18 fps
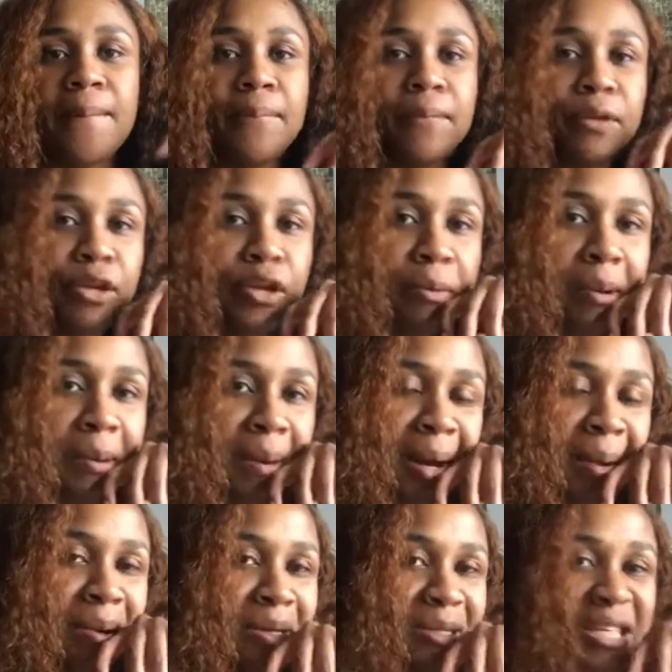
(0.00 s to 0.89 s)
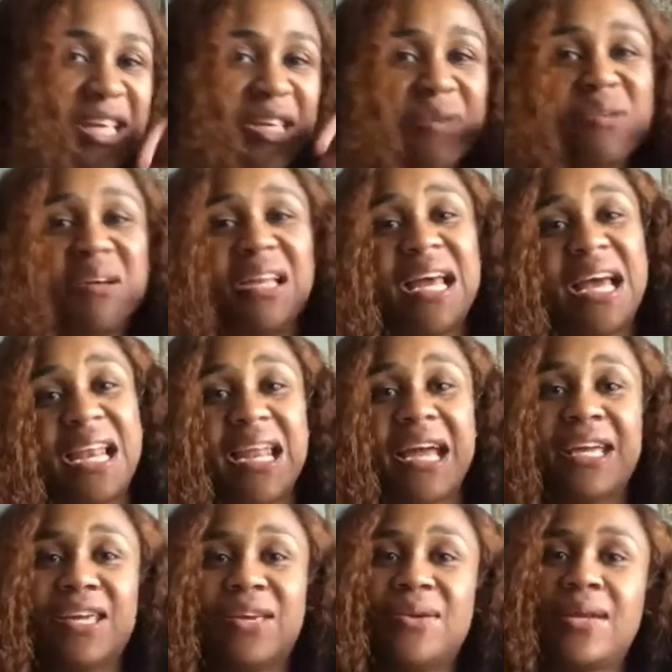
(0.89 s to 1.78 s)
you know, my mom was like, you a lot
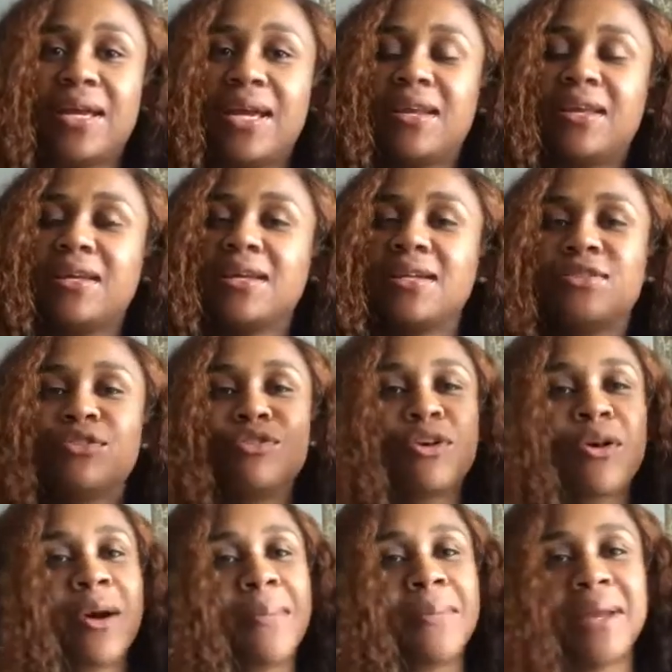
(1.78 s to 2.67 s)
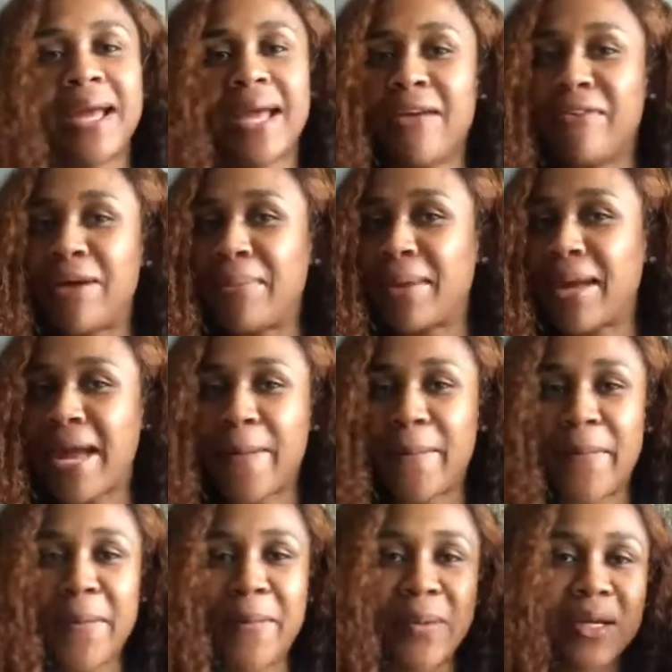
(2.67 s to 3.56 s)
like your daddy. Because, you know, I'm
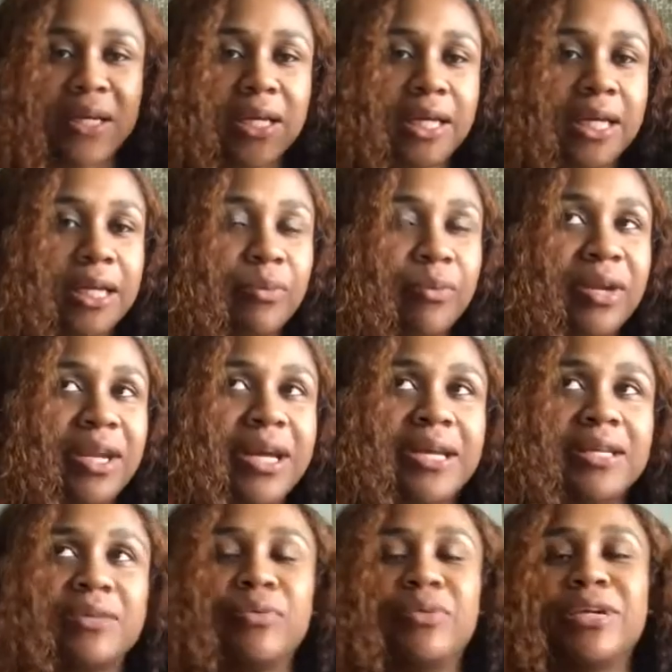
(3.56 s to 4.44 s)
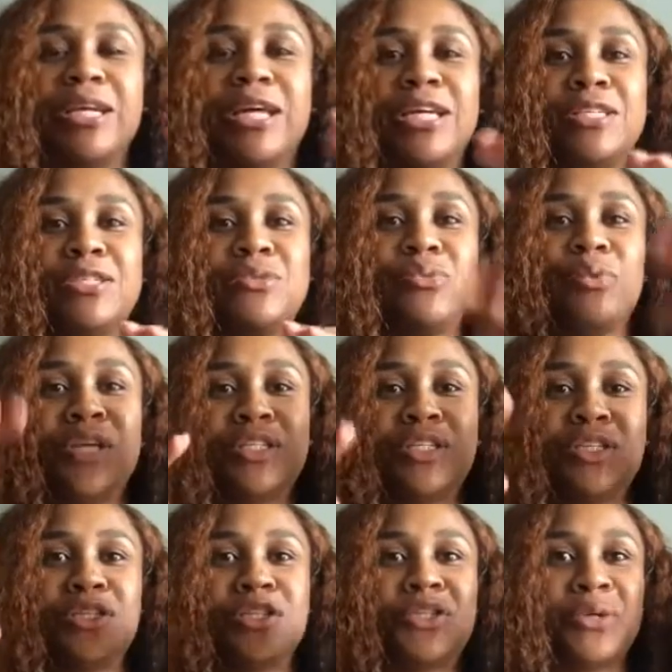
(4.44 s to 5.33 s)
happy. But when that
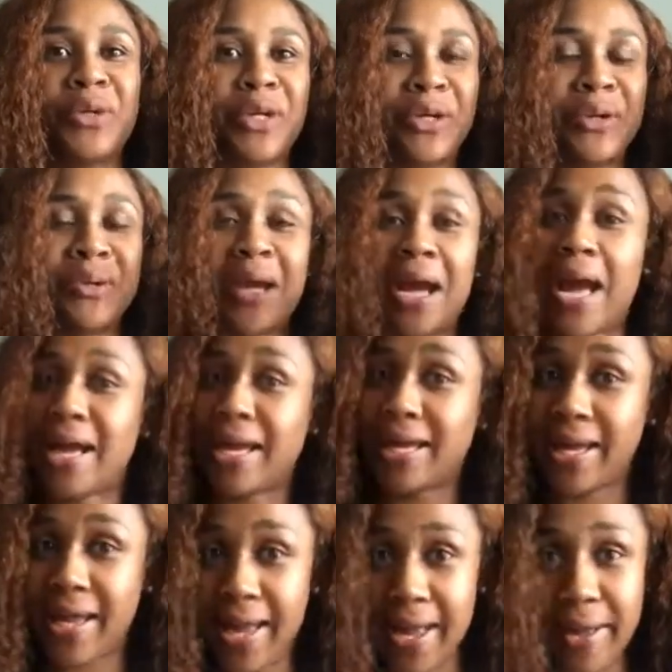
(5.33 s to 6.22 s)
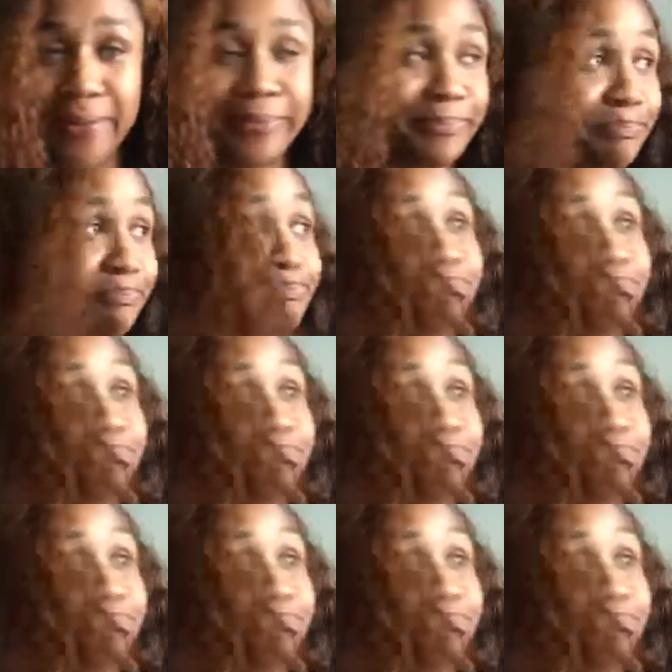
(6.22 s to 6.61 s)
switch is triggered, I can